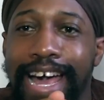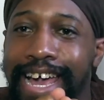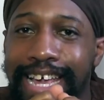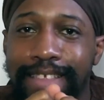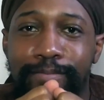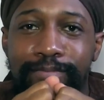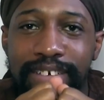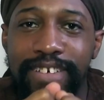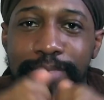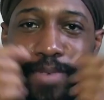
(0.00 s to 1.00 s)
he's
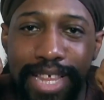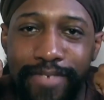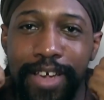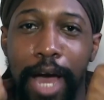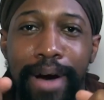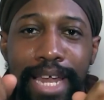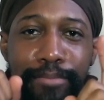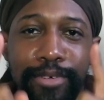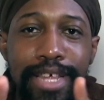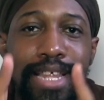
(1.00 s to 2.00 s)
very specific about the
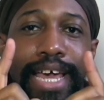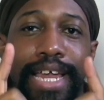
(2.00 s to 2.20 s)
music that